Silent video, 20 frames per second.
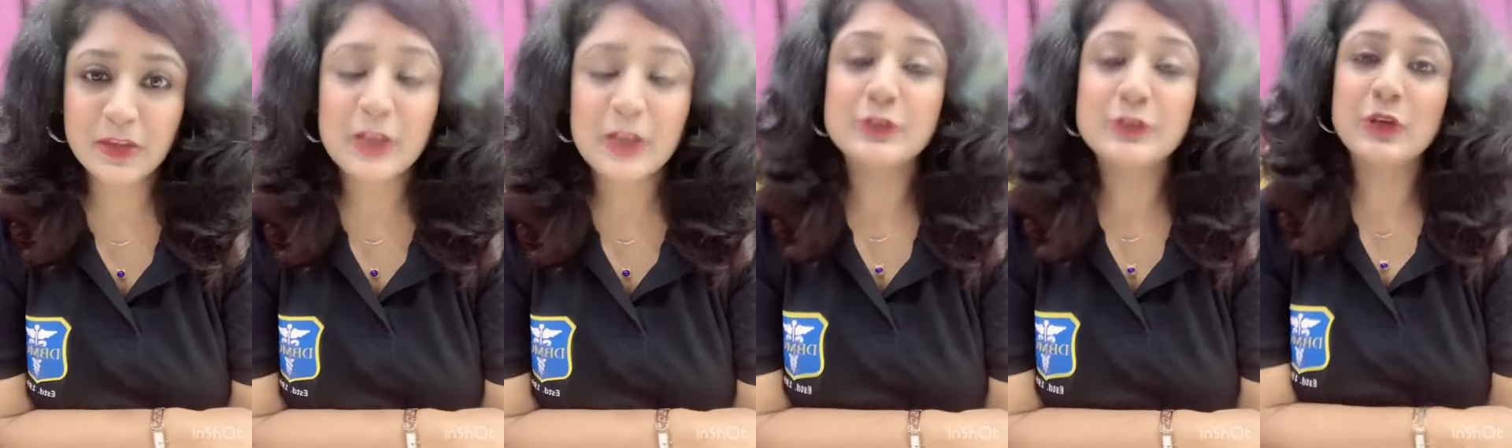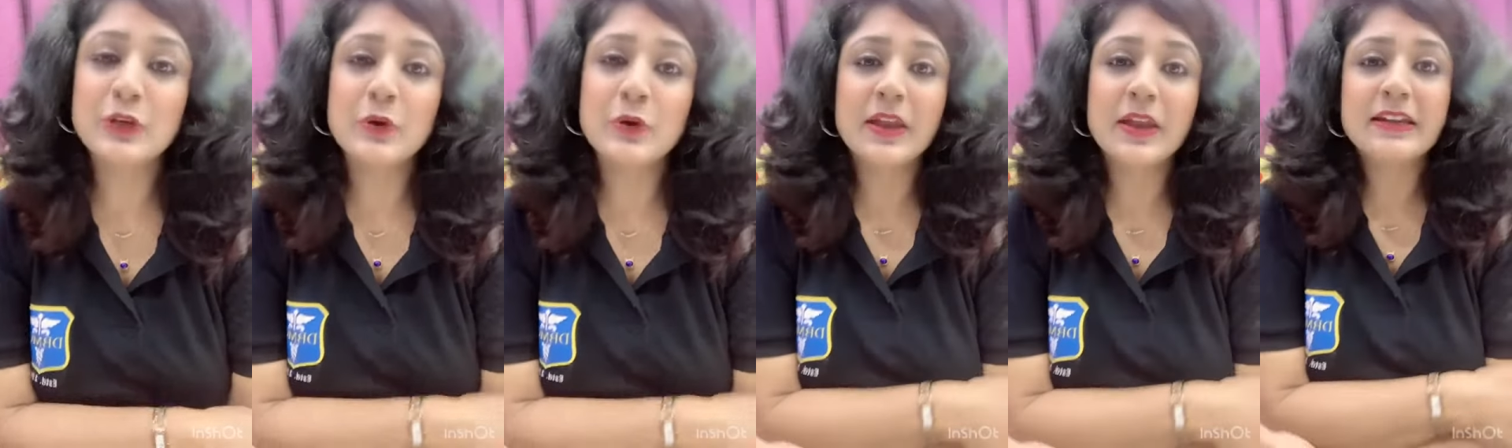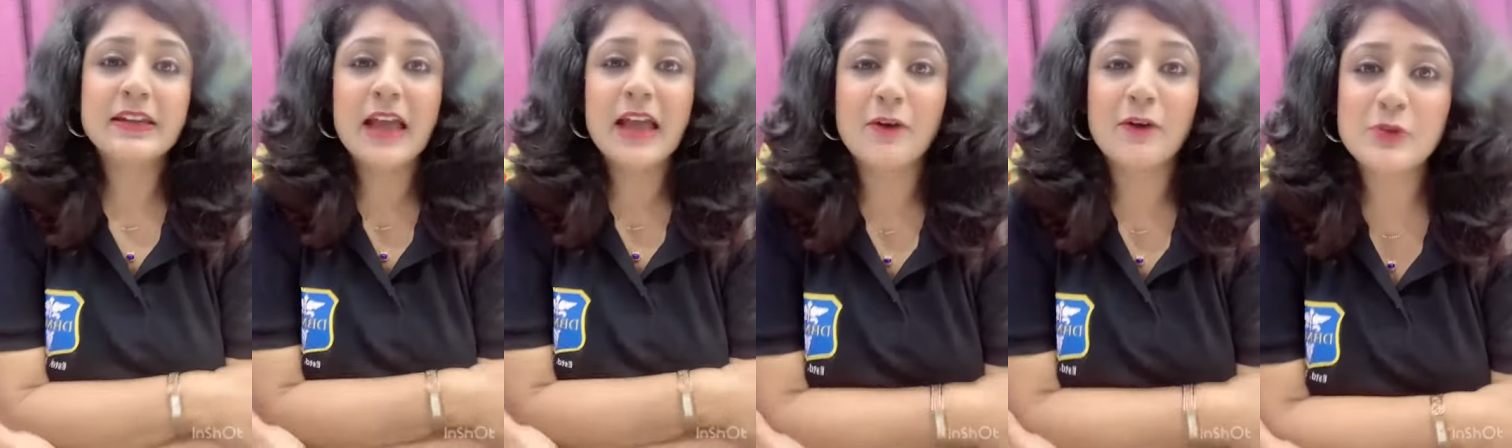So you
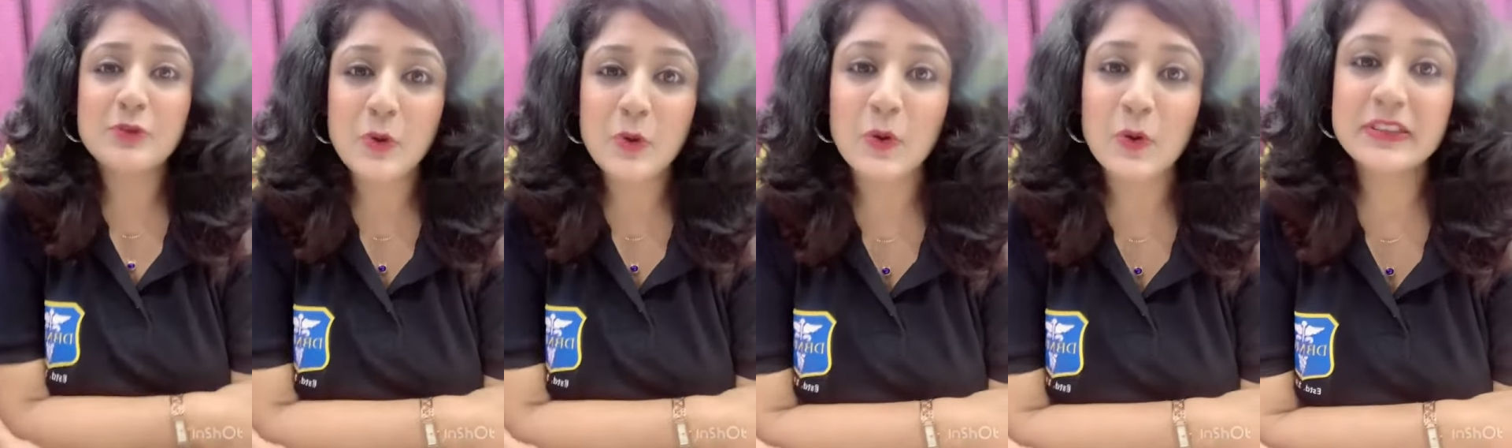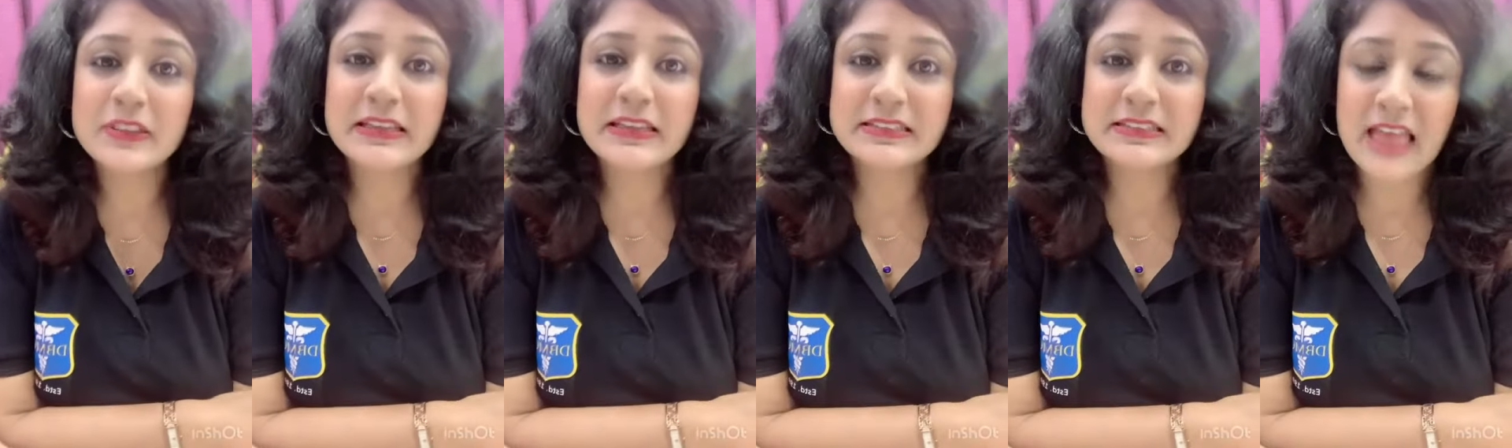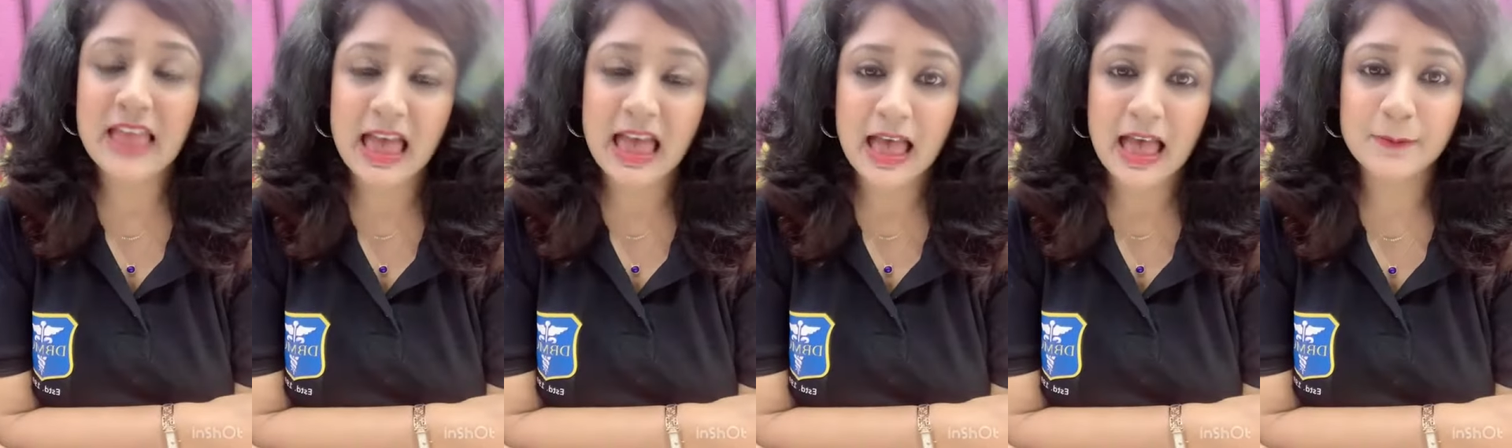can download this
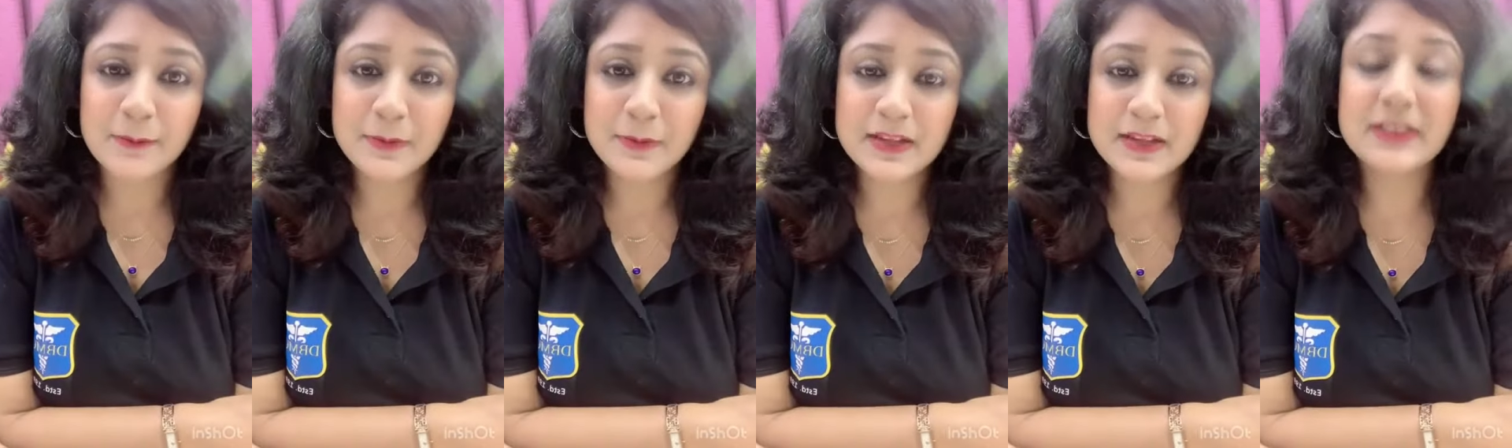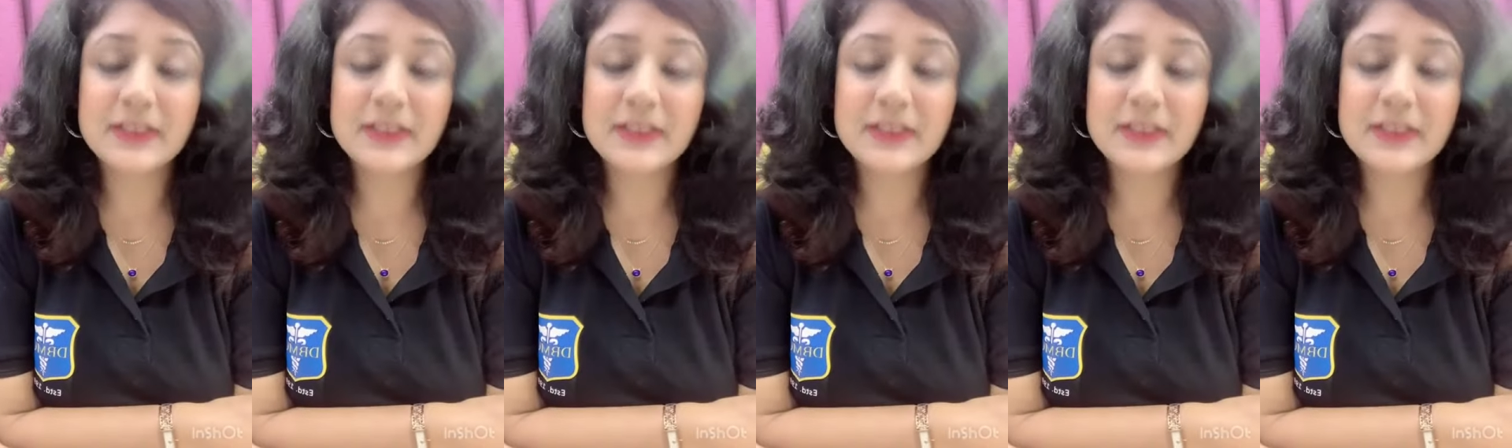app